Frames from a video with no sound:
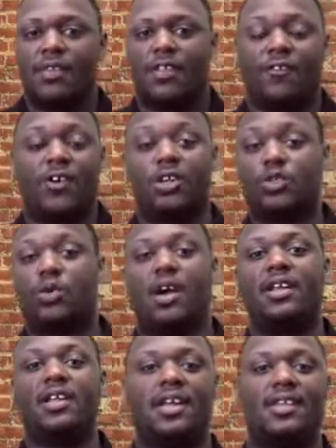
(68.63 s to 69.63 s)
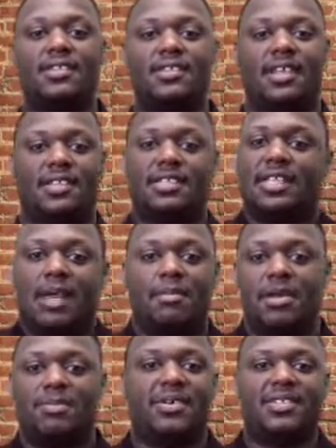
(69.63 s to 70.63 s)
The first one is this
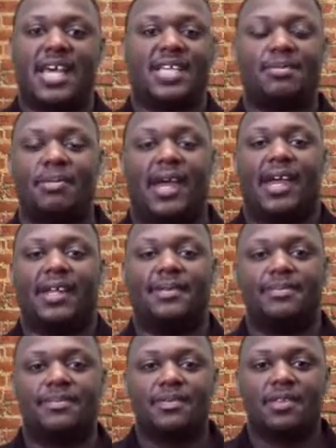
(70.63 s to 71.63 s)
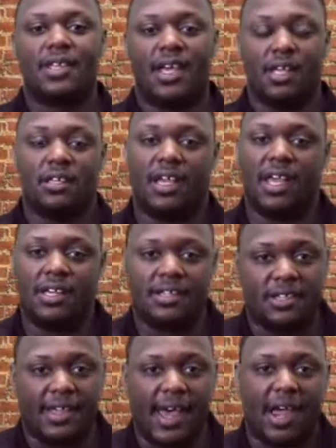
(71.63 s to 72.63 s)
demon-possessed man.
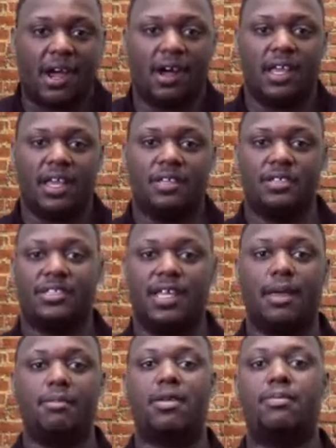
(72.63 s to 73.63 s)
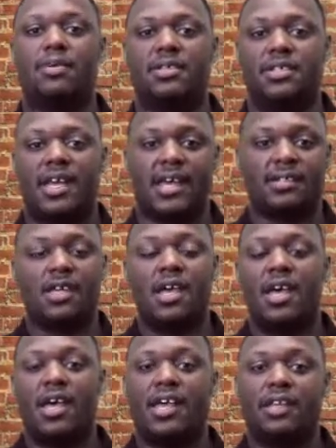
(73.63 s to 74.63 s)
He's there. He's demon-possessed.
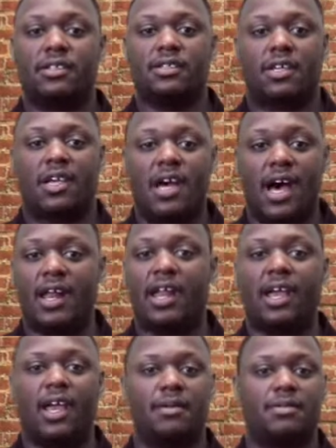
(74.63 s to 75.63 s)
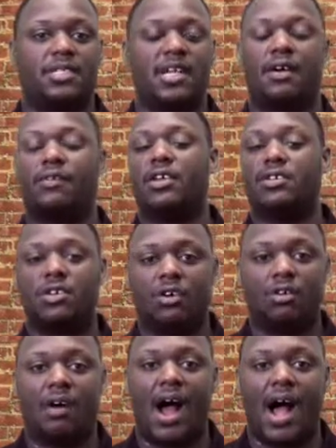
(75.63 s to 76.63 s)
He's cutting himself. He's
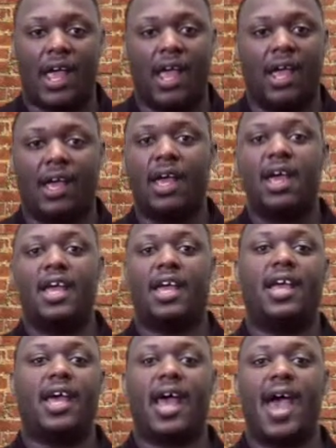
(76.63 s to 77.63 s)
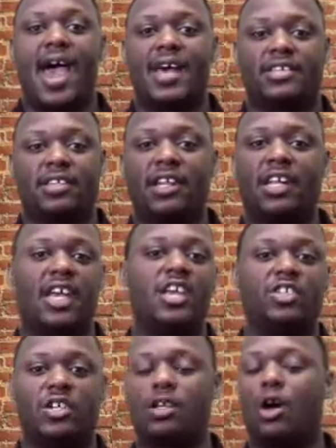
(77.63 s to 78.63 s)
crying. He has
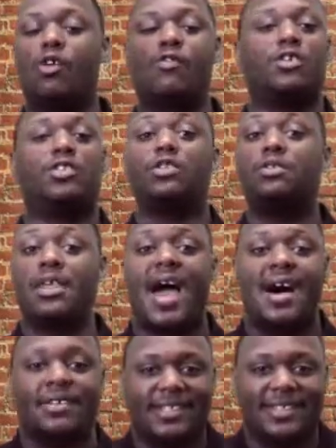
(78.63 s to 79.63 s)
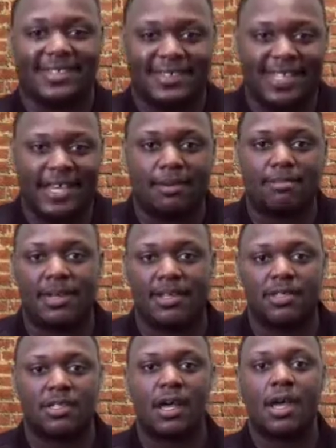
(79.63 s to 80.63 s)
legion, over 2,000
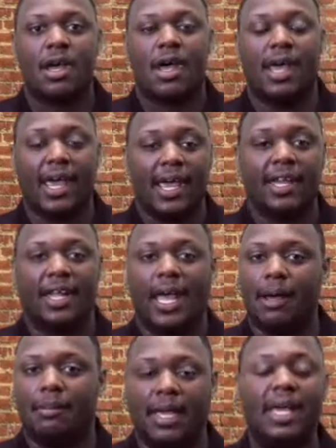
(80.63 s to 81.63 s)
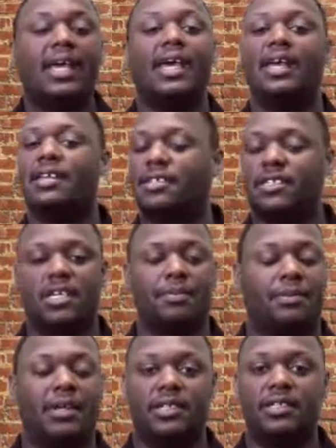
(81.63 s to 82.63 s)
demons in him. He is
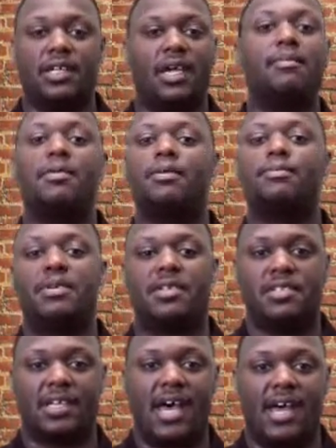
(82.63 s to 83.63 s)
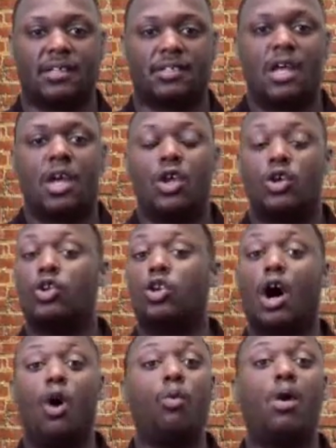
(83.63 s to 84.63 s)
simply demon-possessed.
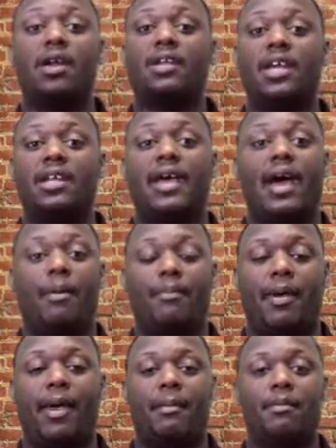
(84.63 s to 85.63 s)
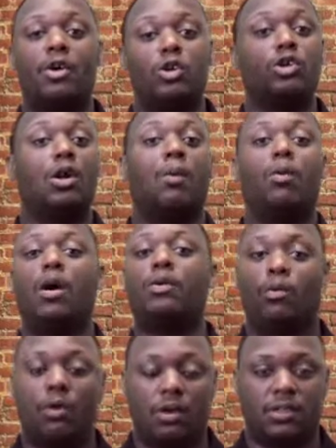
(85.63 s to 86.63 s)
No one can help him. No
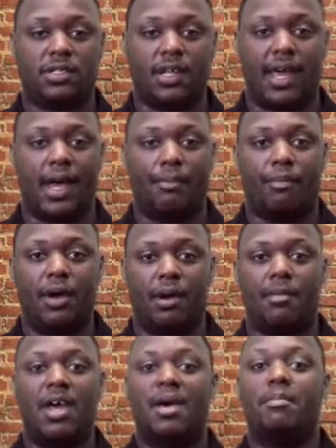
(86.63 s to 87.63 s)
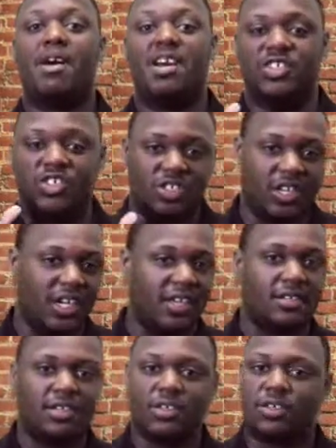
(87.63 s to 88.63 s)
one wants to help him. But
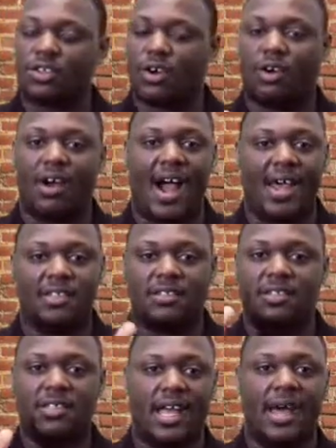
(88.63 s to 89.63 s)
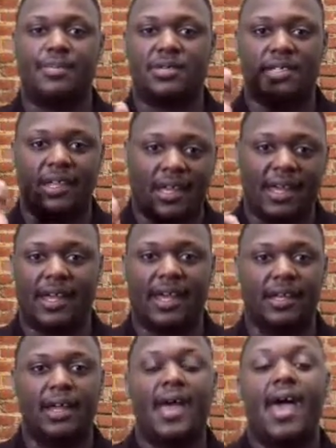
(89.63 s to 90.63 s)
Jesus Christ steps in.